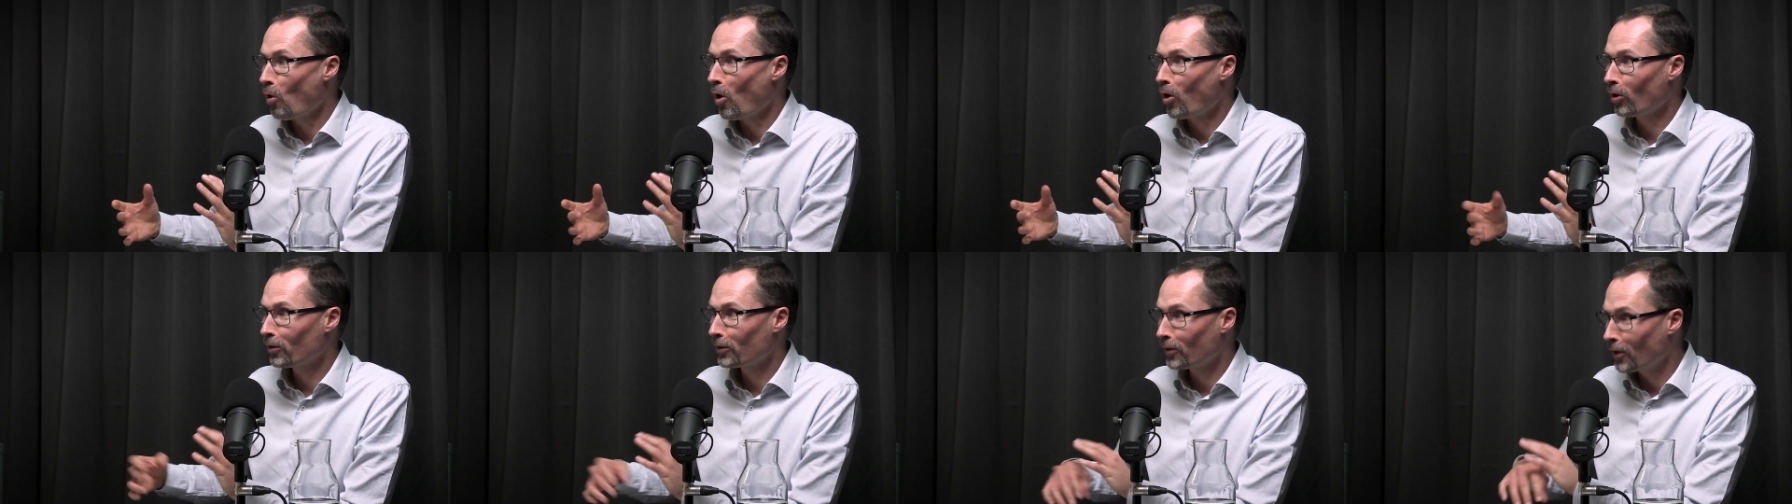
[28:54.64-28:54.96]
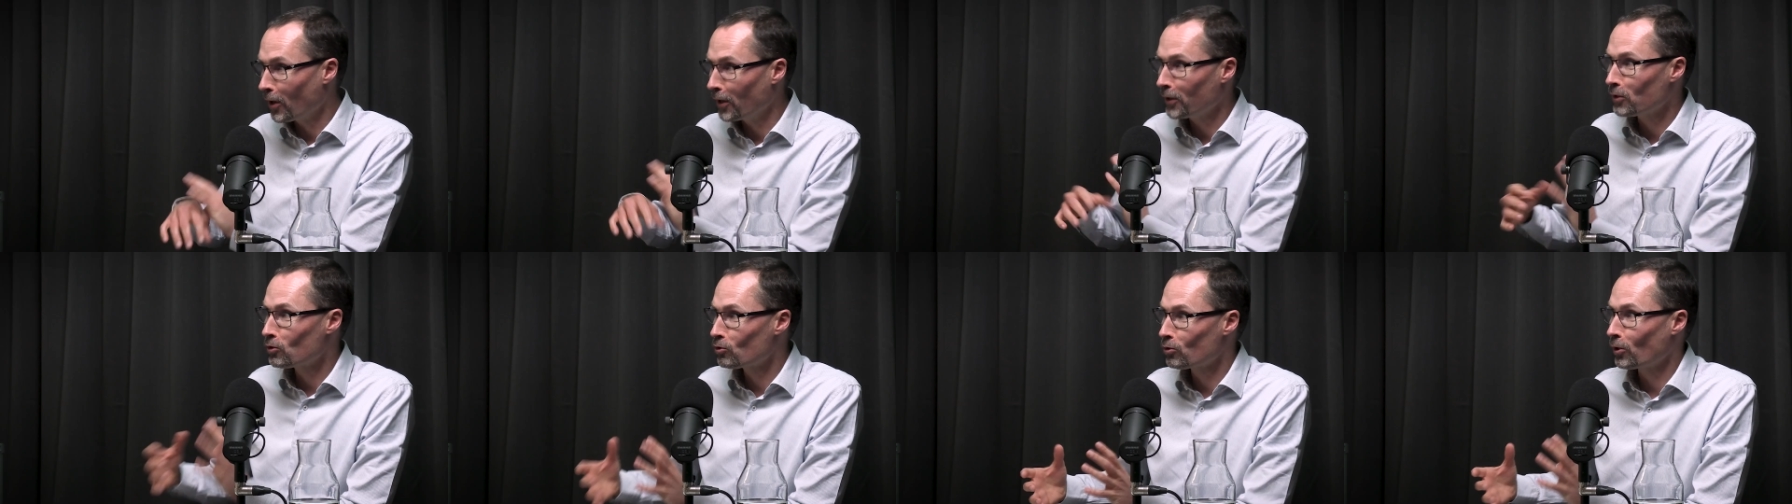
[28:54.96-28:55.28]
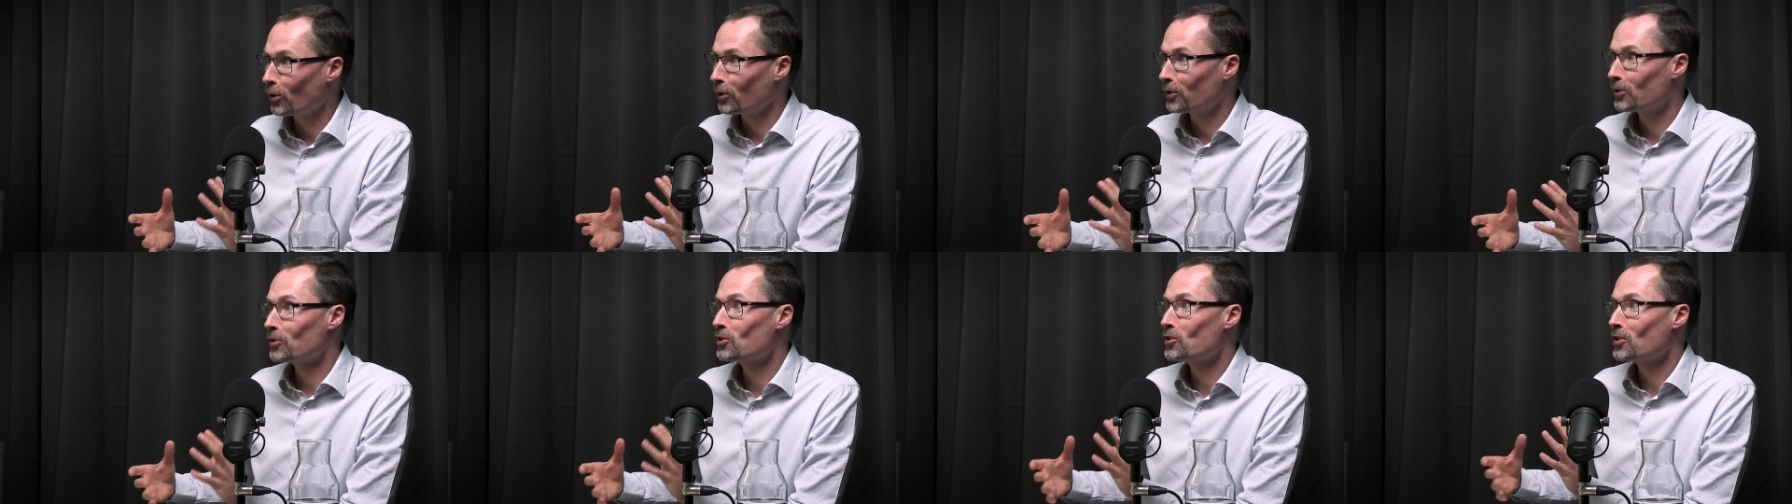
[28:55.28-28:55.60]
walk
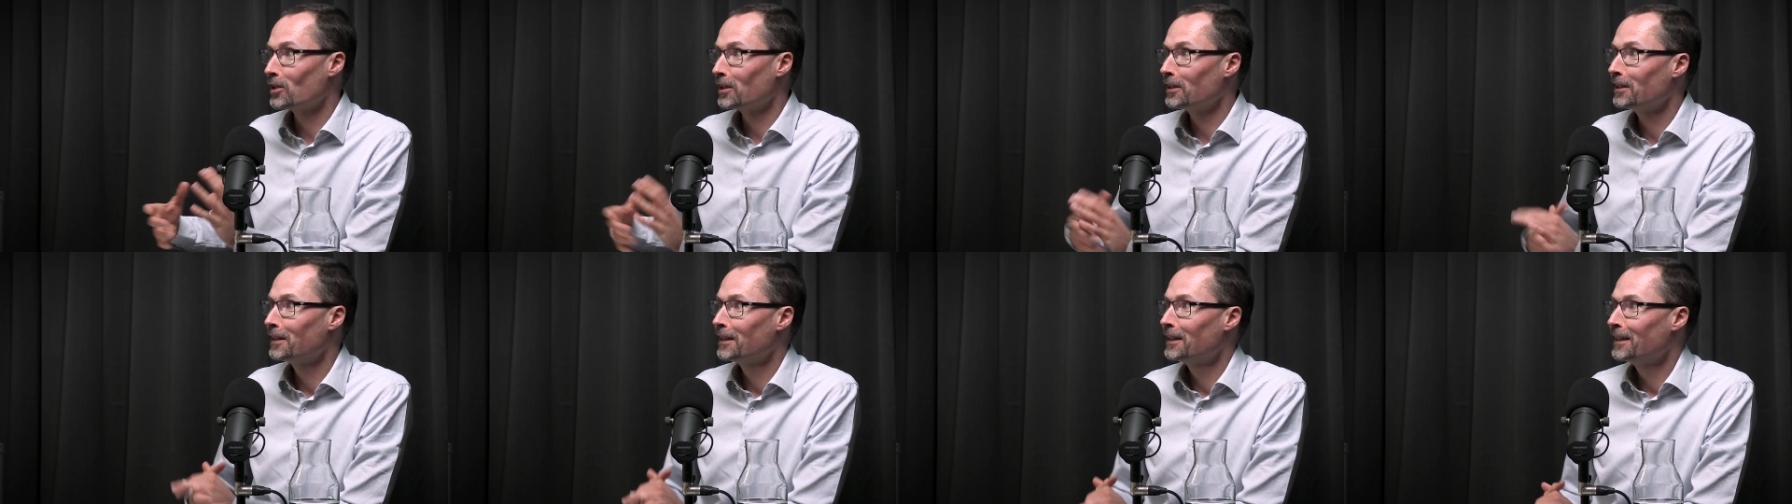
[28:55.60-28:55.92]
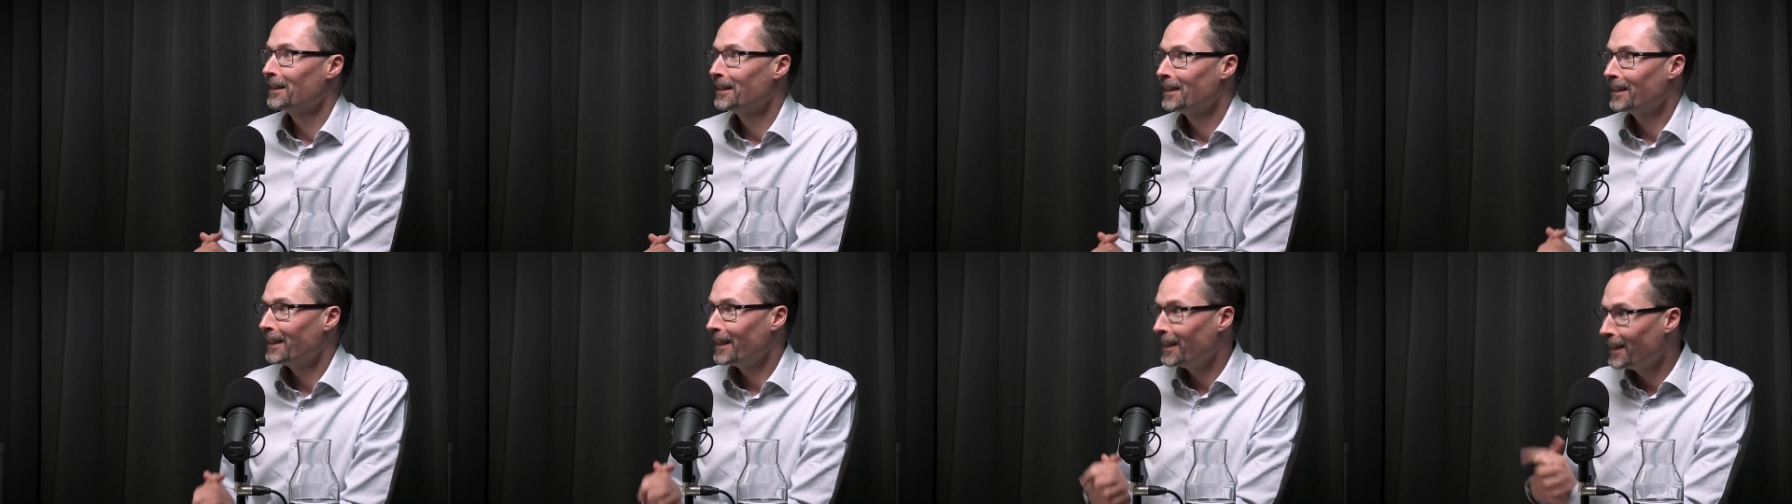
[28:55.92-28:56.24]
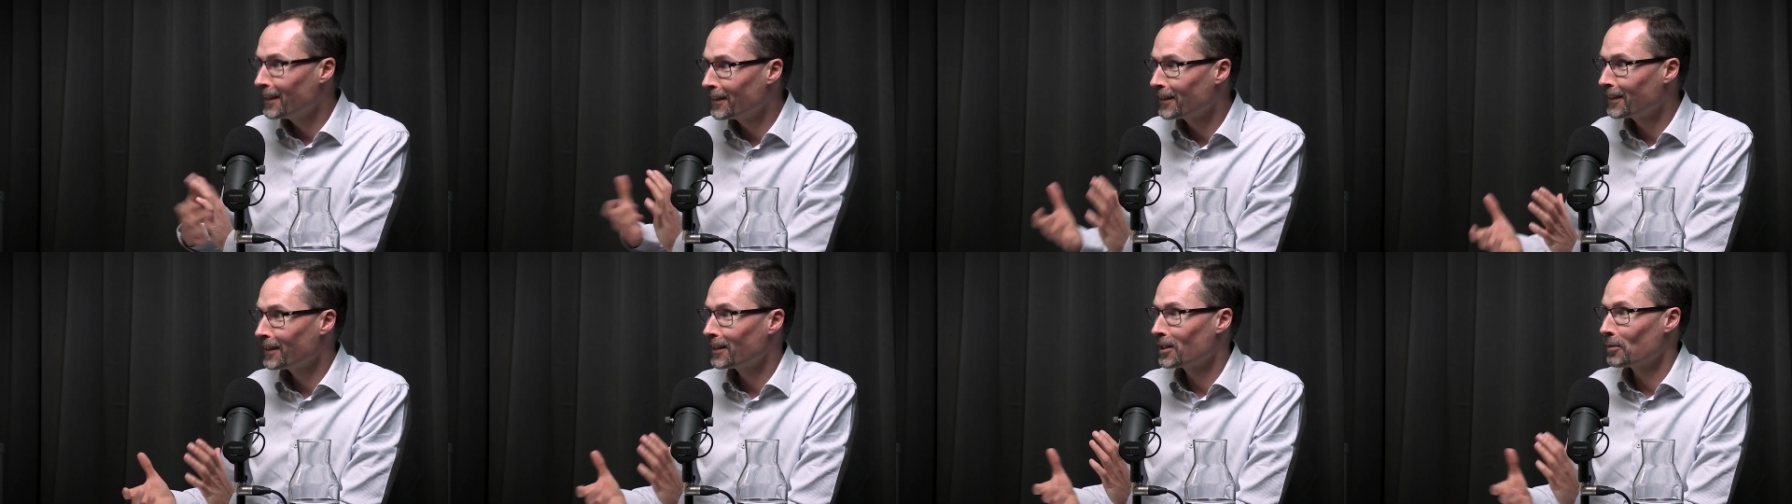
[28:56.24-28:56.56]
uncertainty
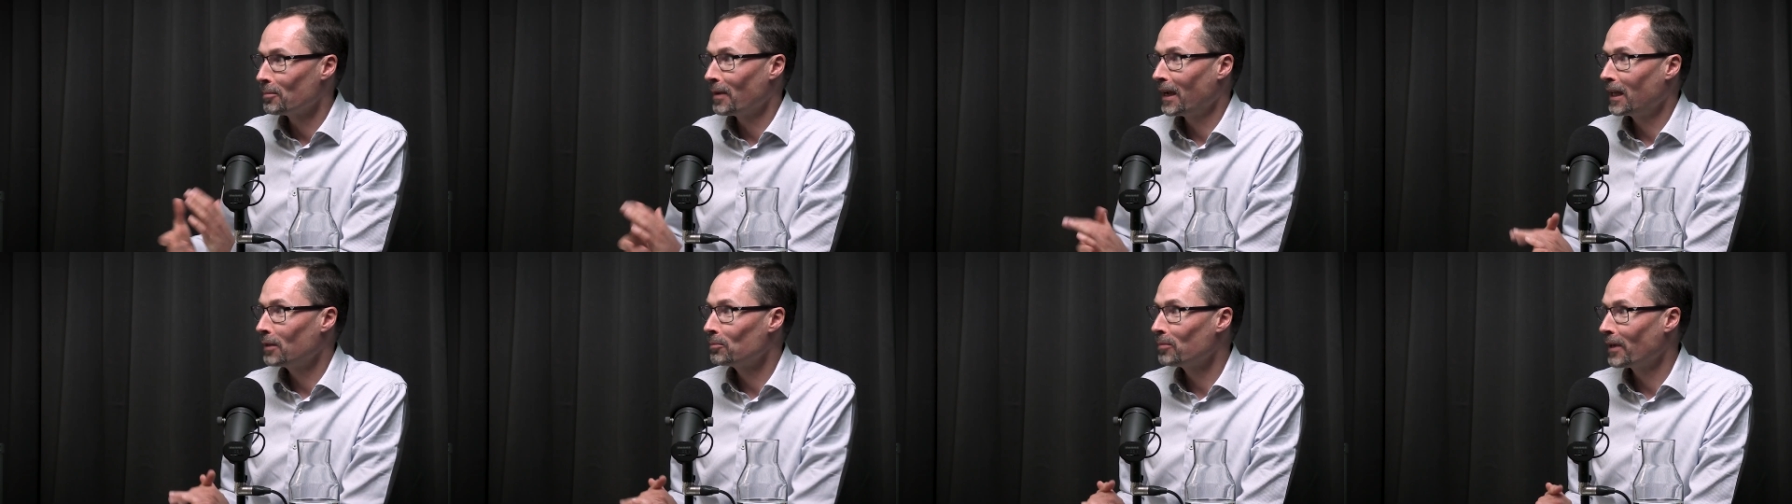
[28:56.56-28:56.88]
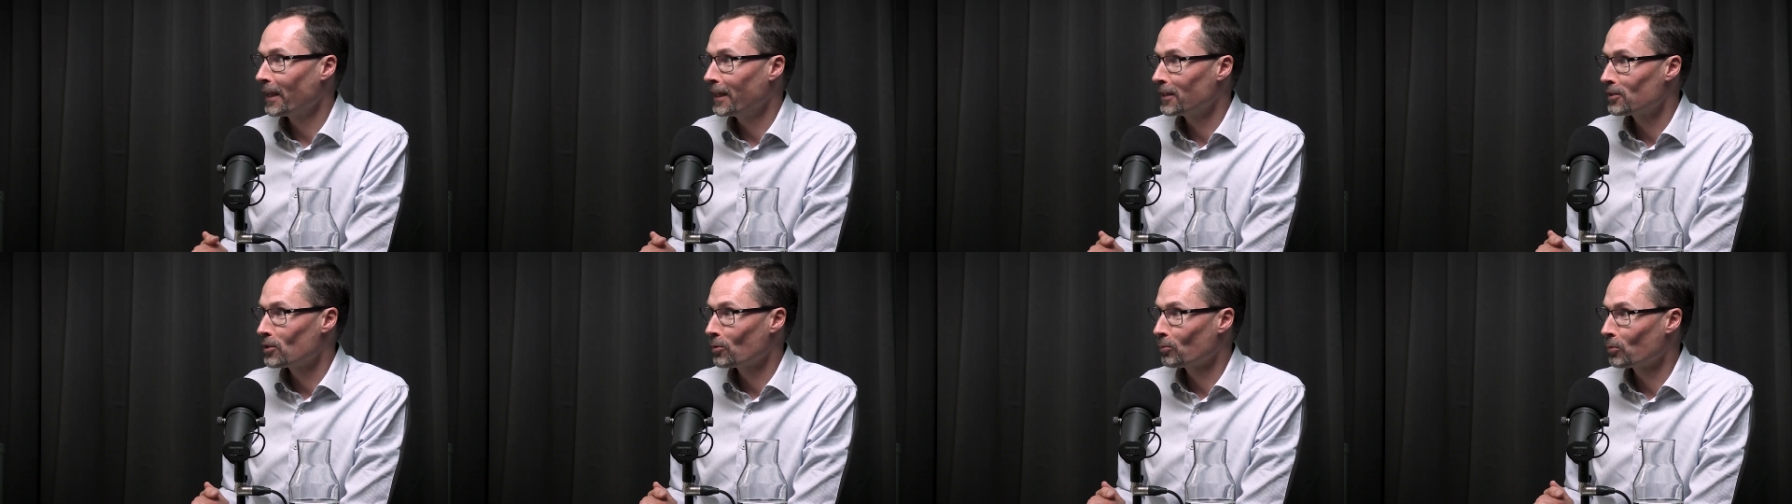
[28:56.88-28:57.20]
in the demand plan.